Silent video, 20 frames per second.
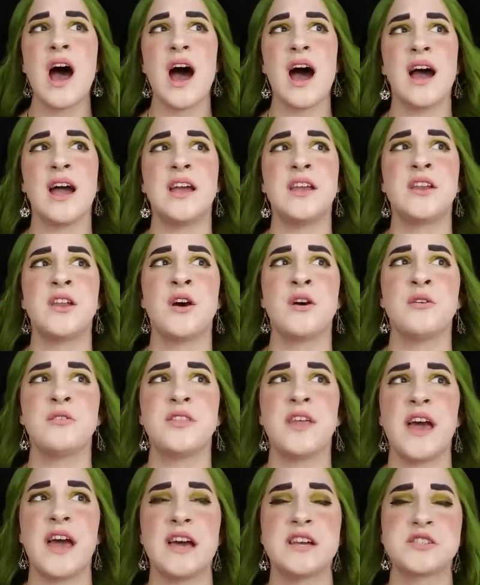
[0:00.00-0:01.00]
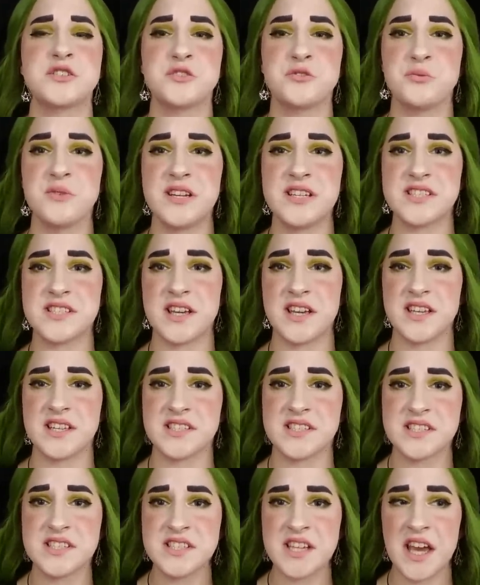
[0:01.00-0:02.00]
I know that Teresa
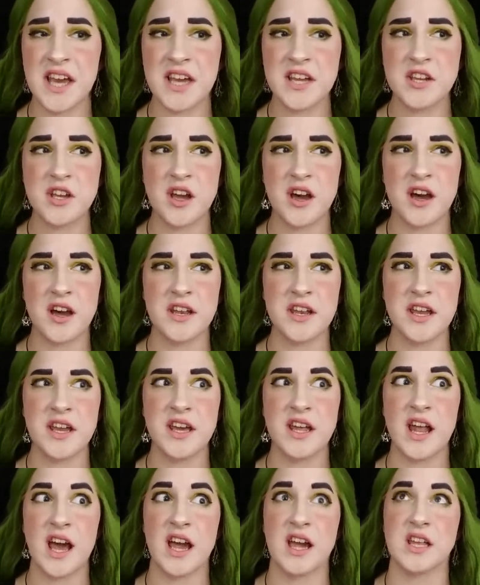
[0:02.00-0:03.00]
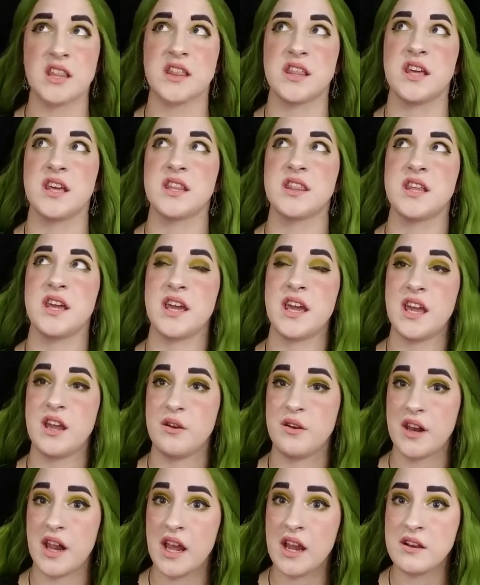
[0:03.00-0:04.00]
Is Dead got it. I think that
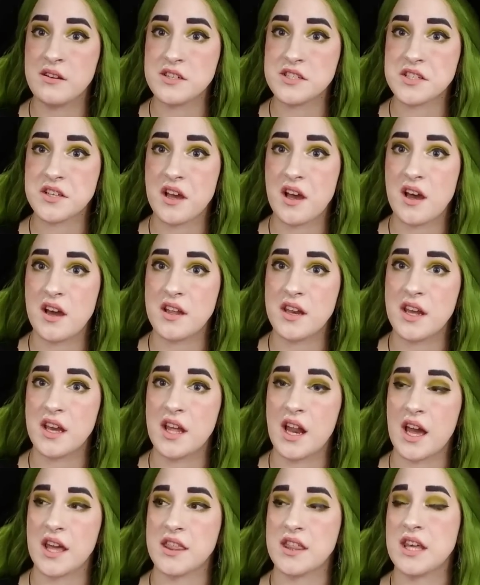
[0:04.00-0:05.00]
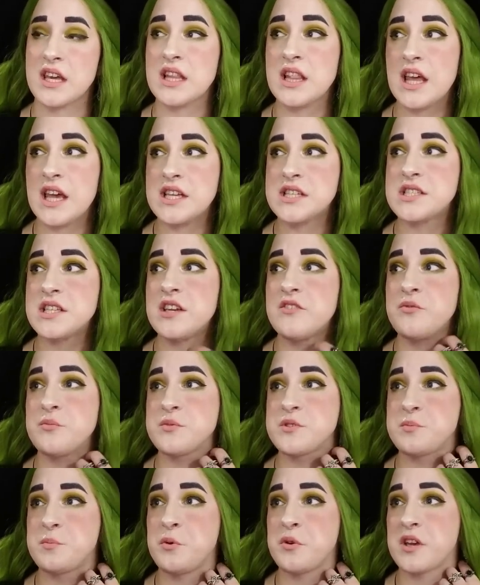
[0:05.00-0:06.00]
Karen Harris got it. I think Lacey from
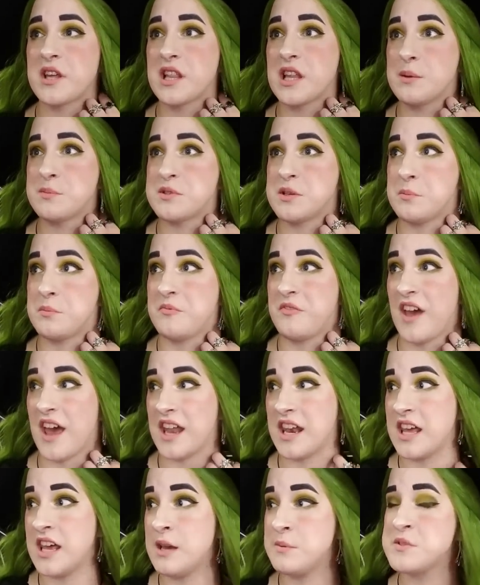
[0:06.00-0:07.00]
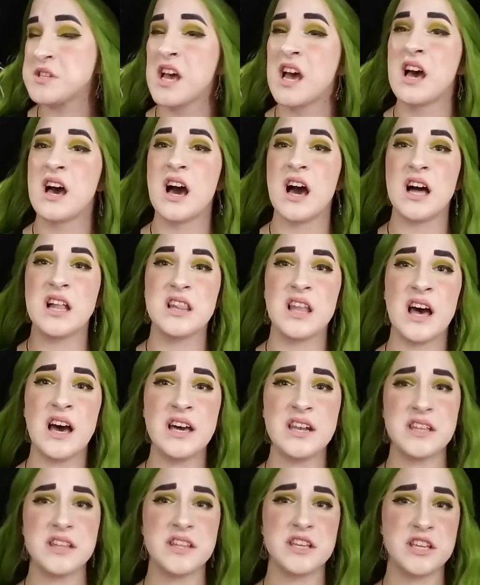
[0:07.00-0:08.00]
Spooky Lips and Fat Hips. A
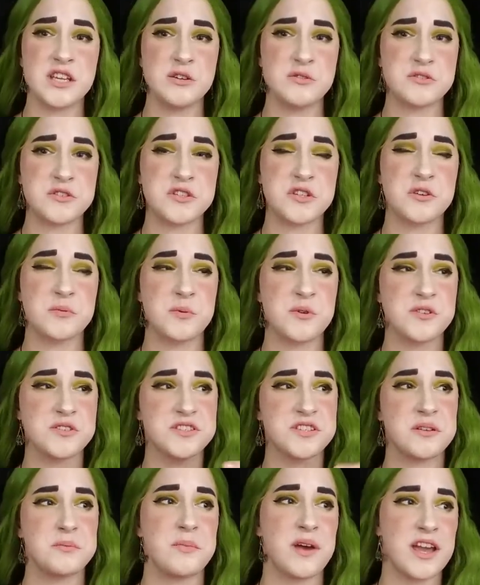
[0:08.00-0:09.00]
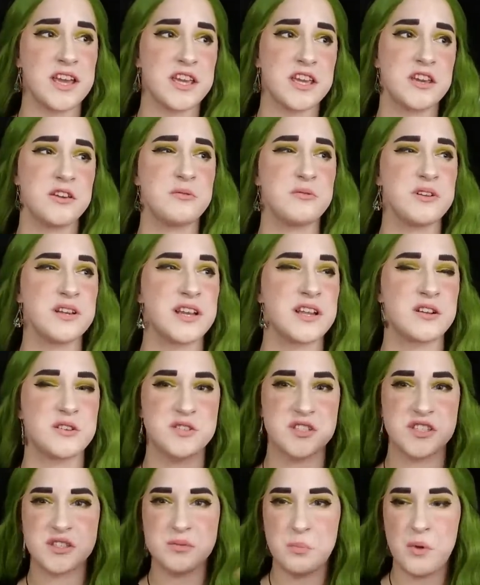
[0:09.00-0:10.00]
lot of the YouTubers in my cute little
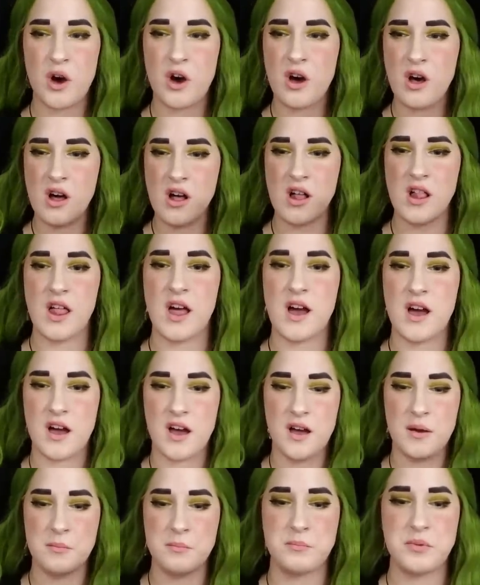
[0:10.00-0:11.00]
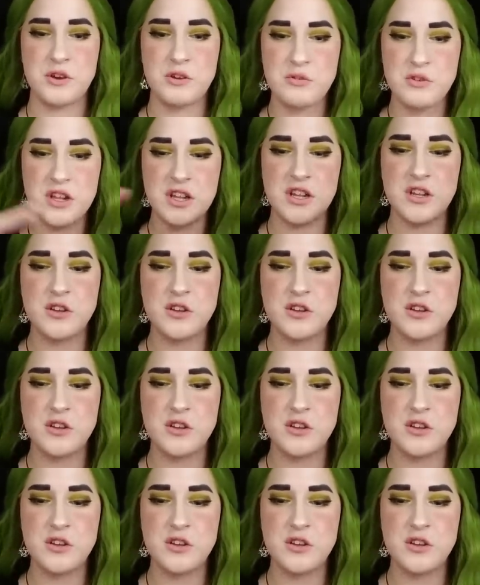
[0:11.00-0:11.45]
small um, beauty